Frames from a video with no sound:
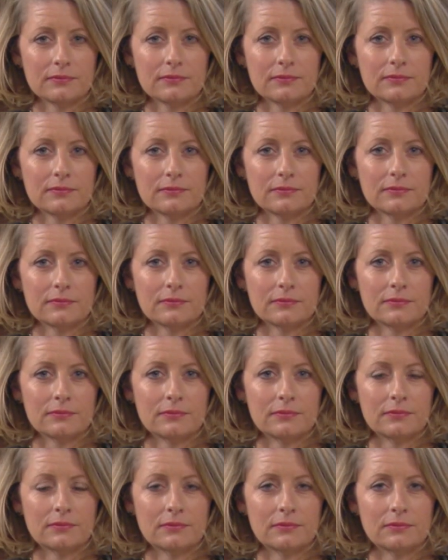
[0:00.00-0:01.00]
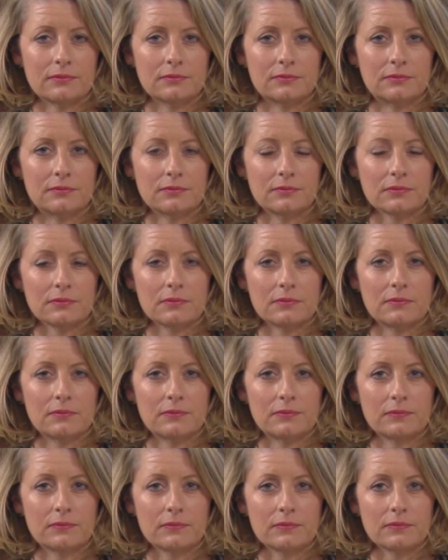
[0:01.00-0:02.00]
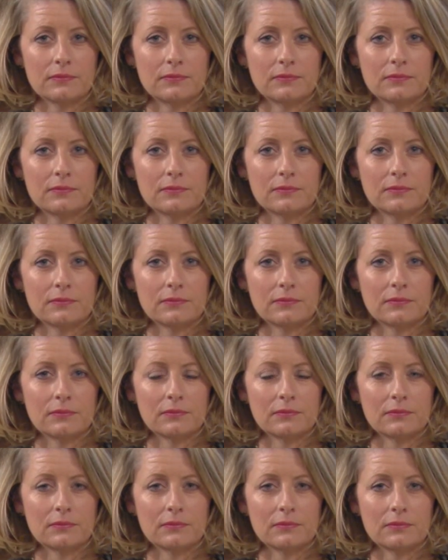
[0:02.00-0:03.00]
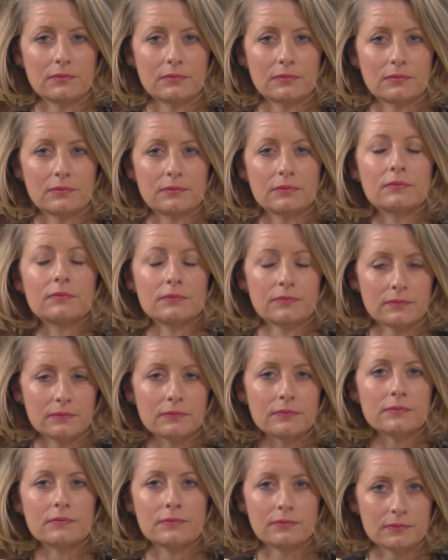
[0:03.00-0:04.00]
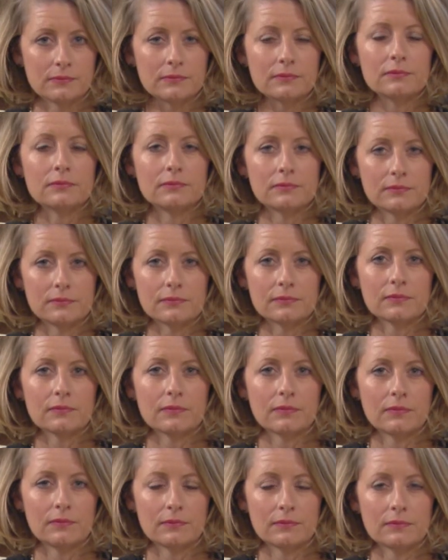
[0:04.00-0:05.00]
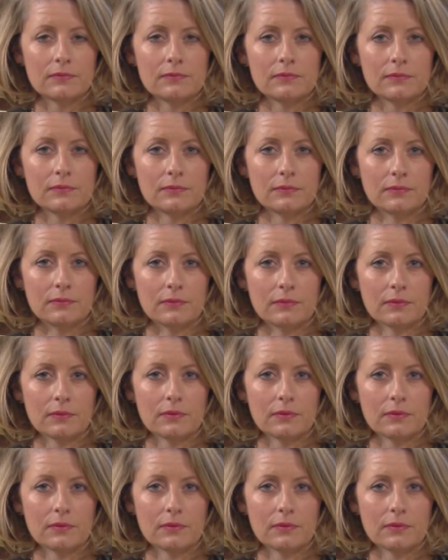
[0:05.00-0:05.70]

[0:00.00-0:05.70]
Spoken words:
[no speech]